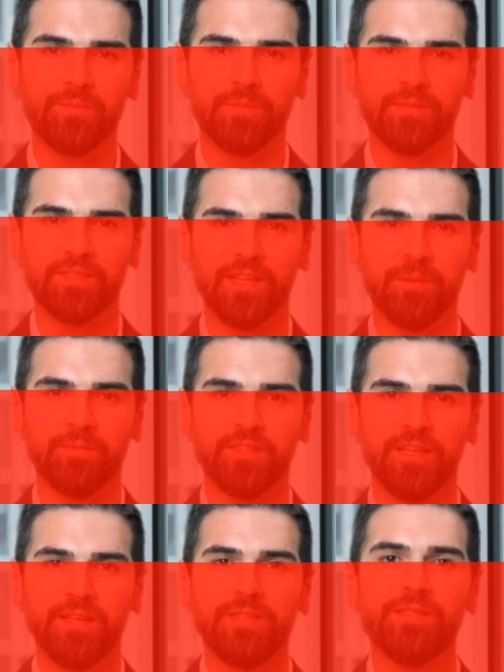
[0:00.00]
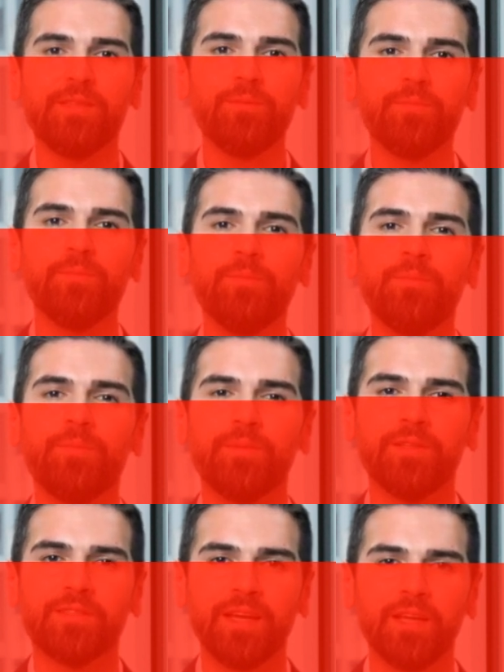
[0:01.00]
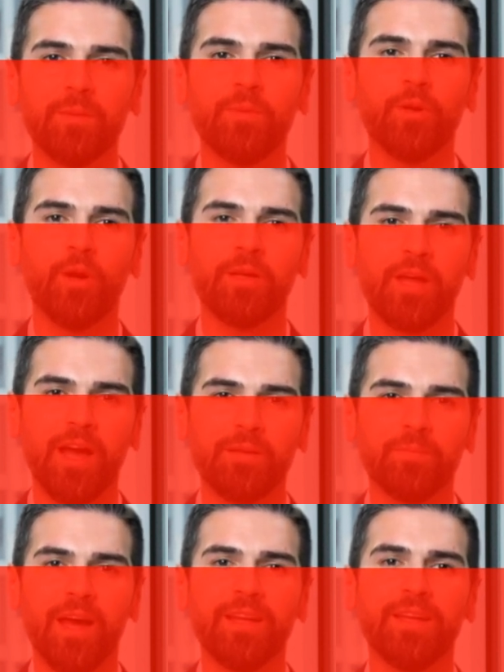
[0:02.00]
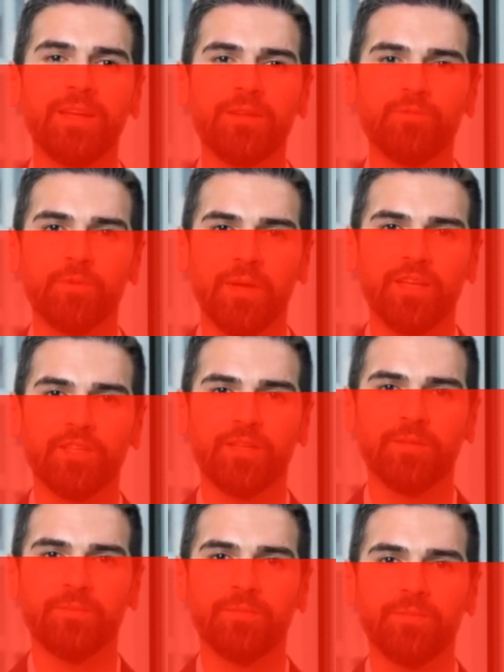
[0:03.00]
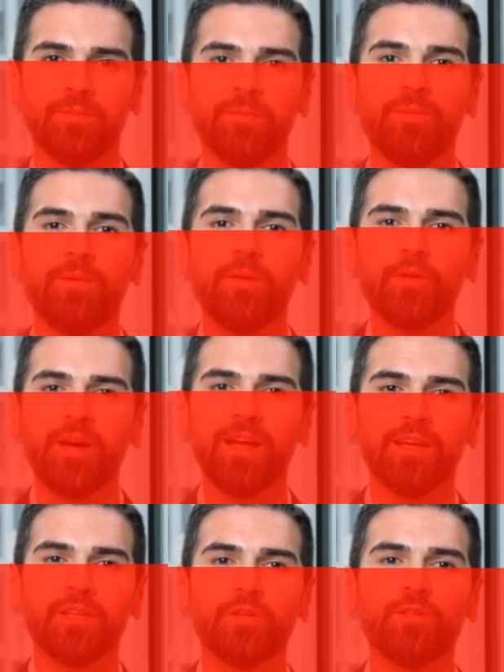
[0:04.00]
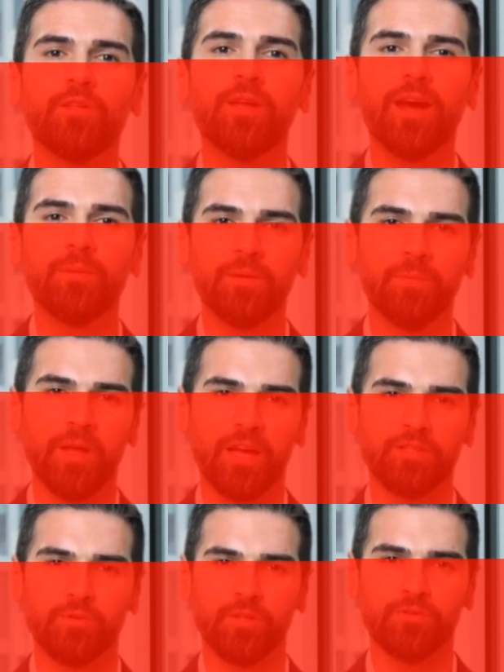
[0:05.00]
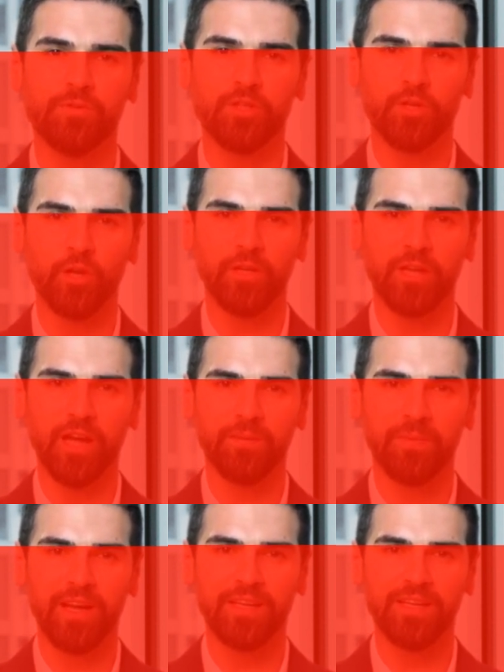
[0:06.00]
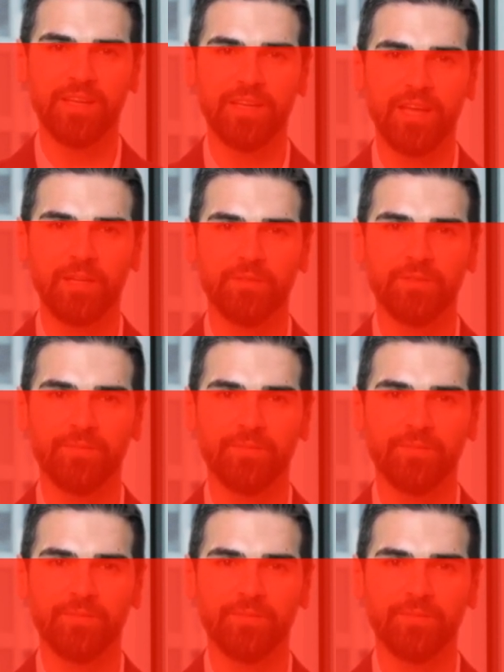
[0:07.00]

Step 6. Set up your online banking information. Create a username and password for your online banking account.